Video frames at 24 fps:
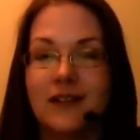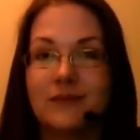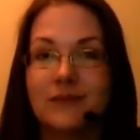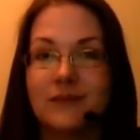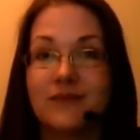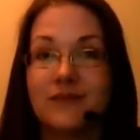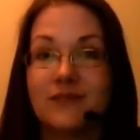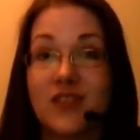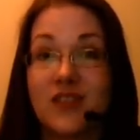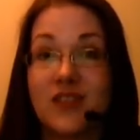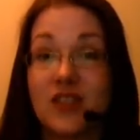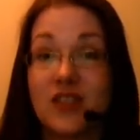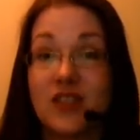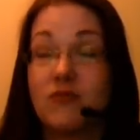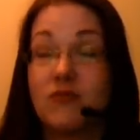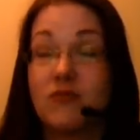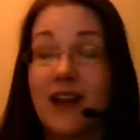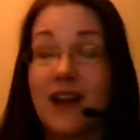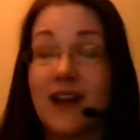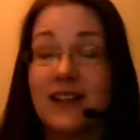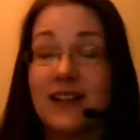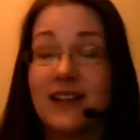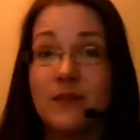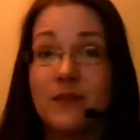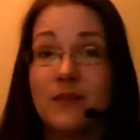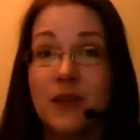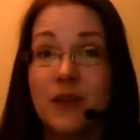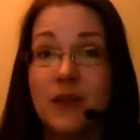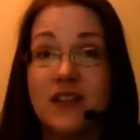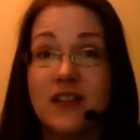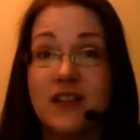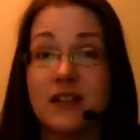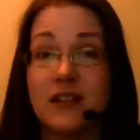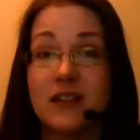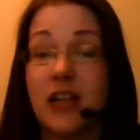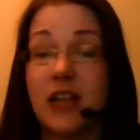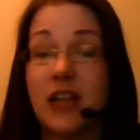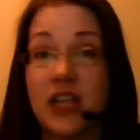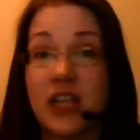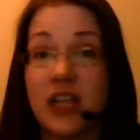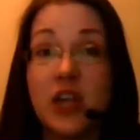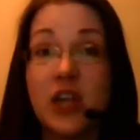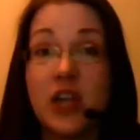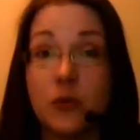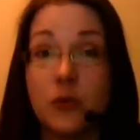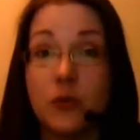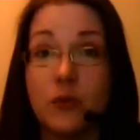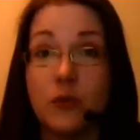person like
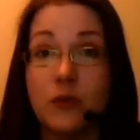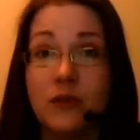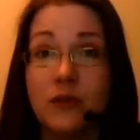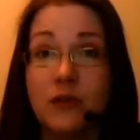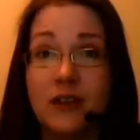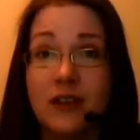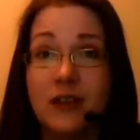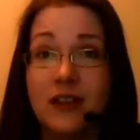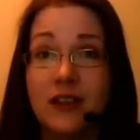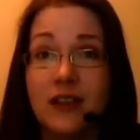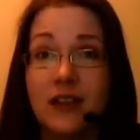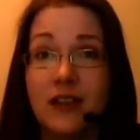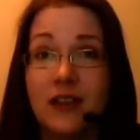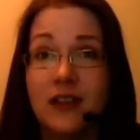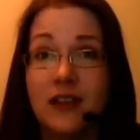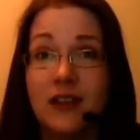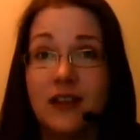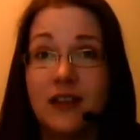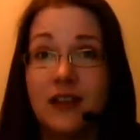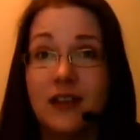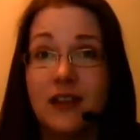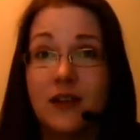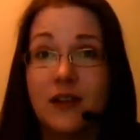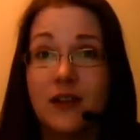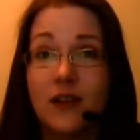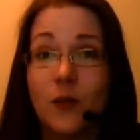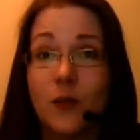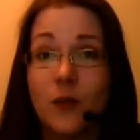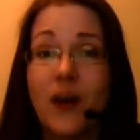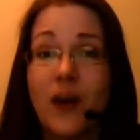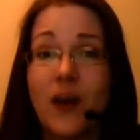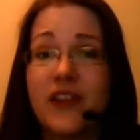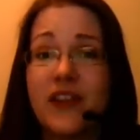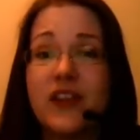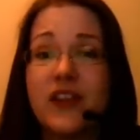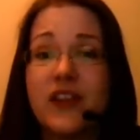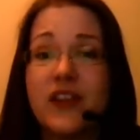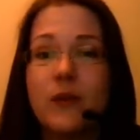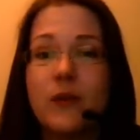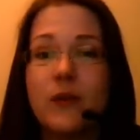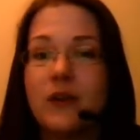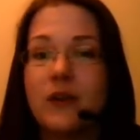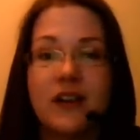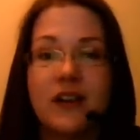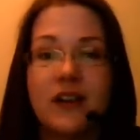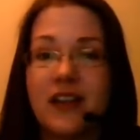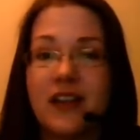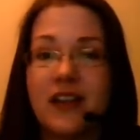you, whether you
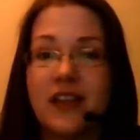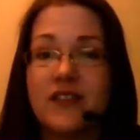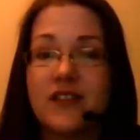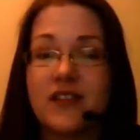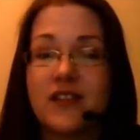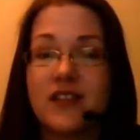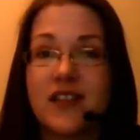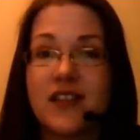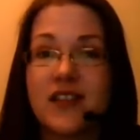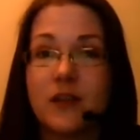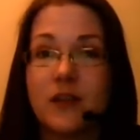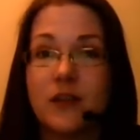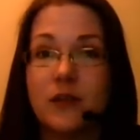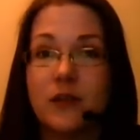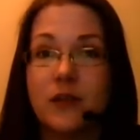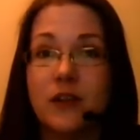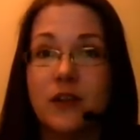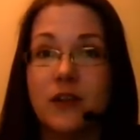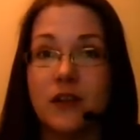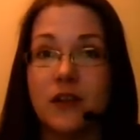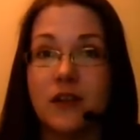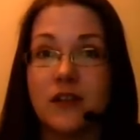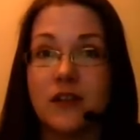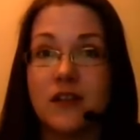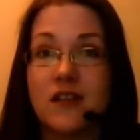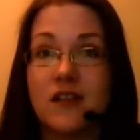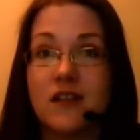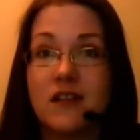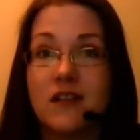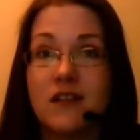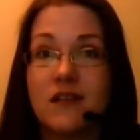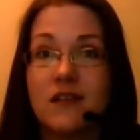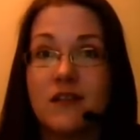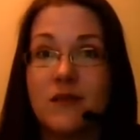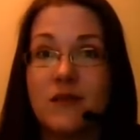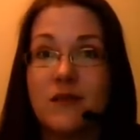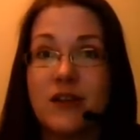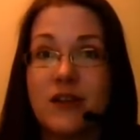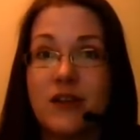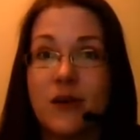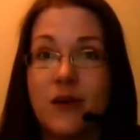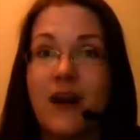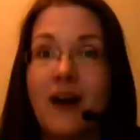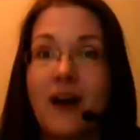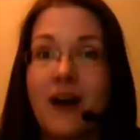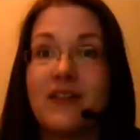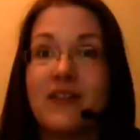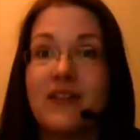were interesting or not. You'll
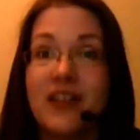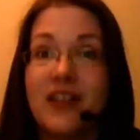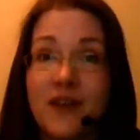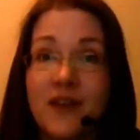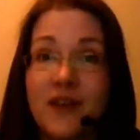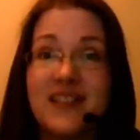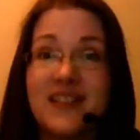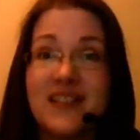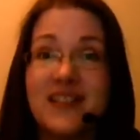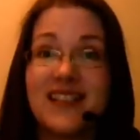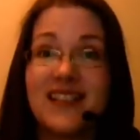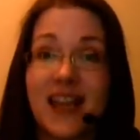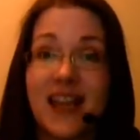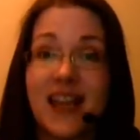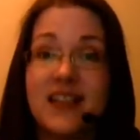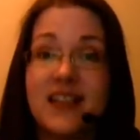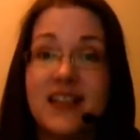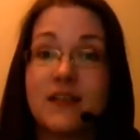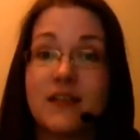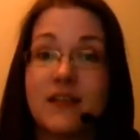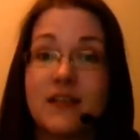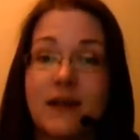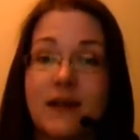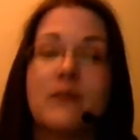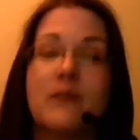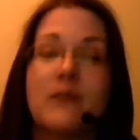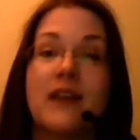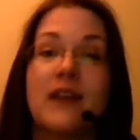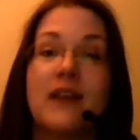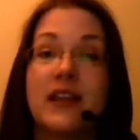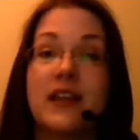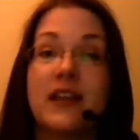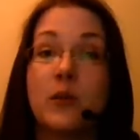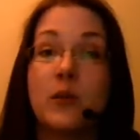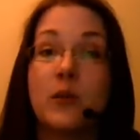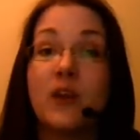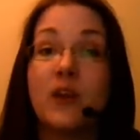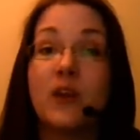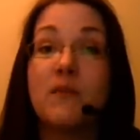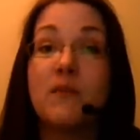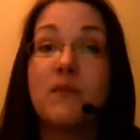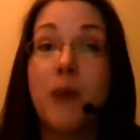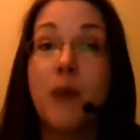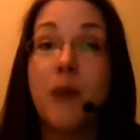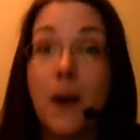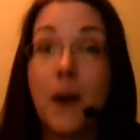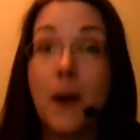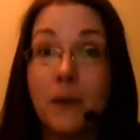have enough data out there, you will have
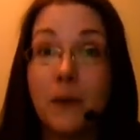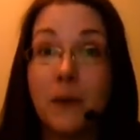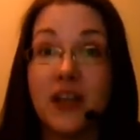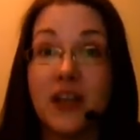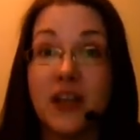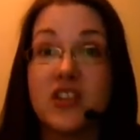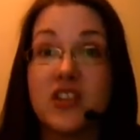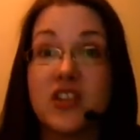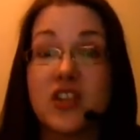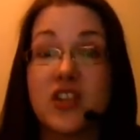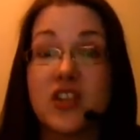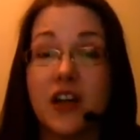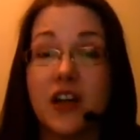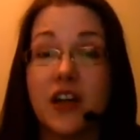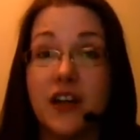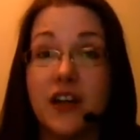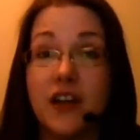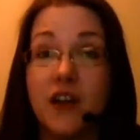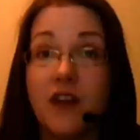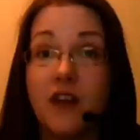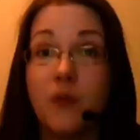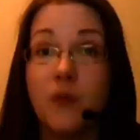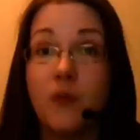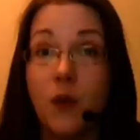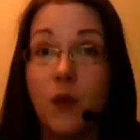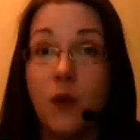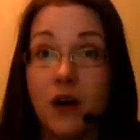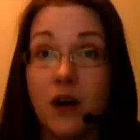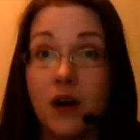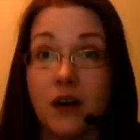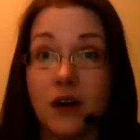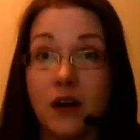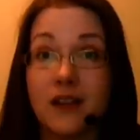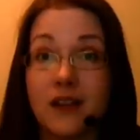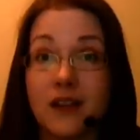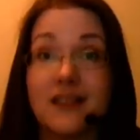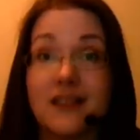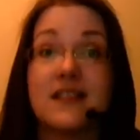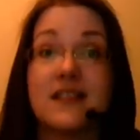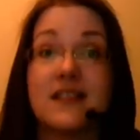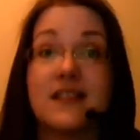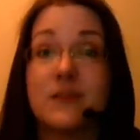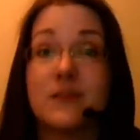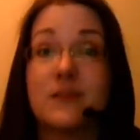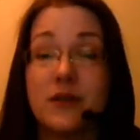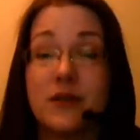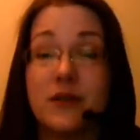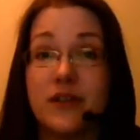published enough work, because
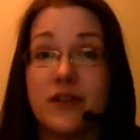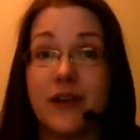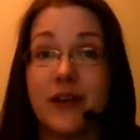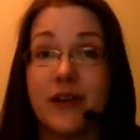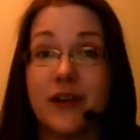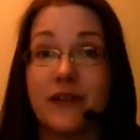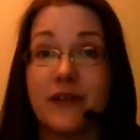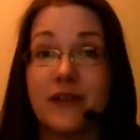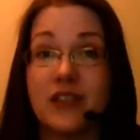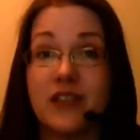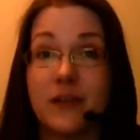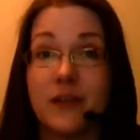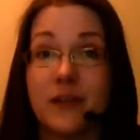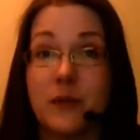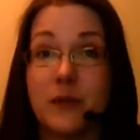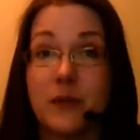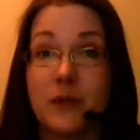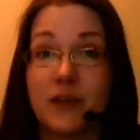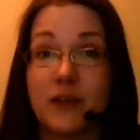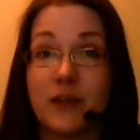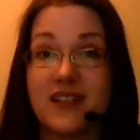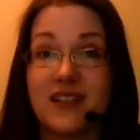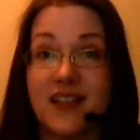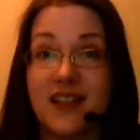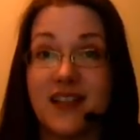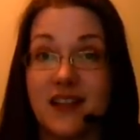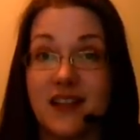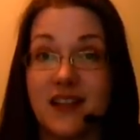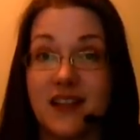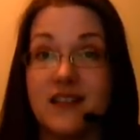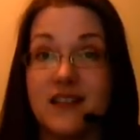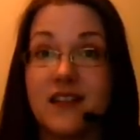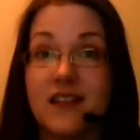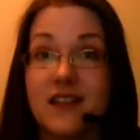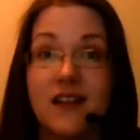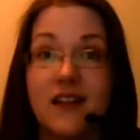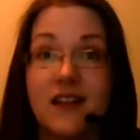that's what you're doing every time you press send,